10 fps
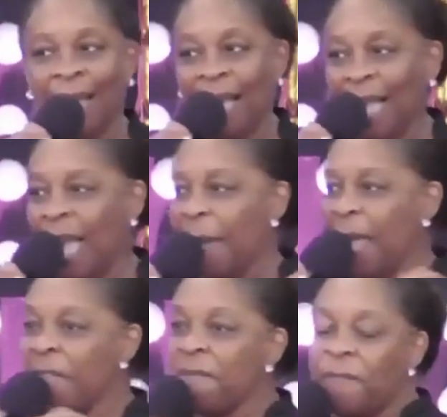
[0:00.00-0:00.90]
uh,
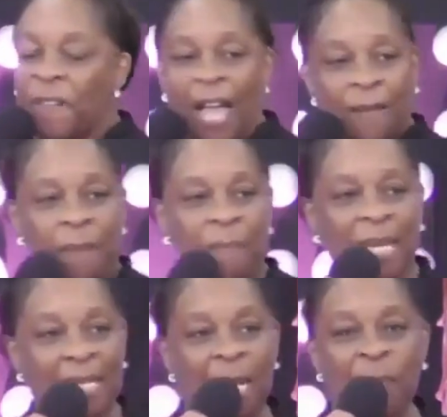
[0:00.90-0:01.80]

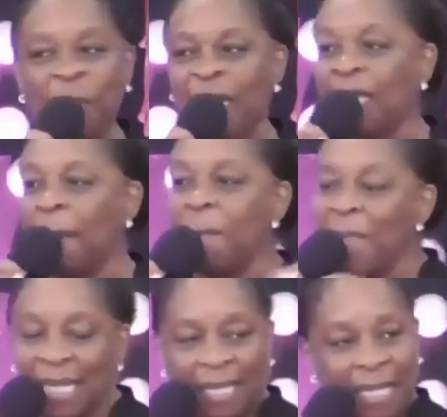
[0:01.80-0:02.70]
environment. They'd been in the
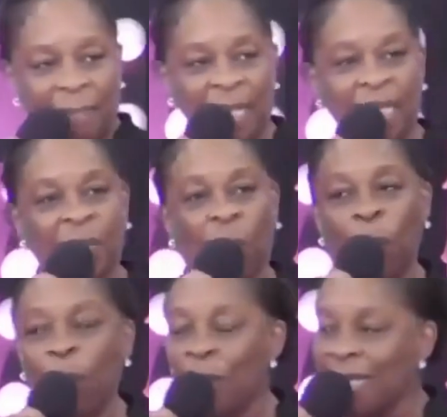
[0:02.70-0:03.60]
mess, they'd been in the
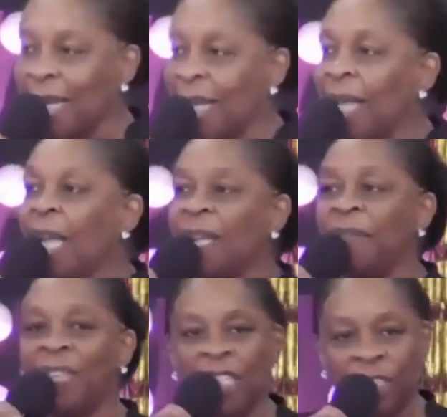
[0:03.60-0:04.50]
water if
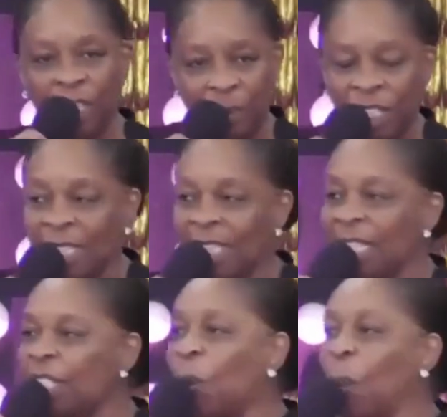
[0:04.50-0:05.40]
the Egyptians. And
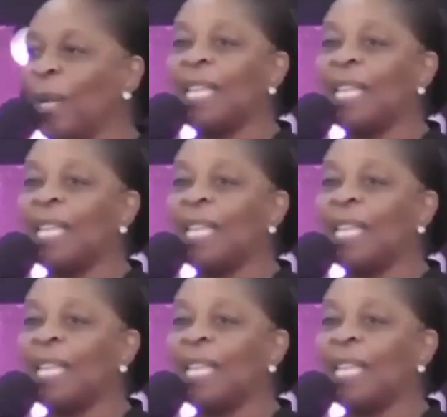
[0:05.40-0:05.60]
so when they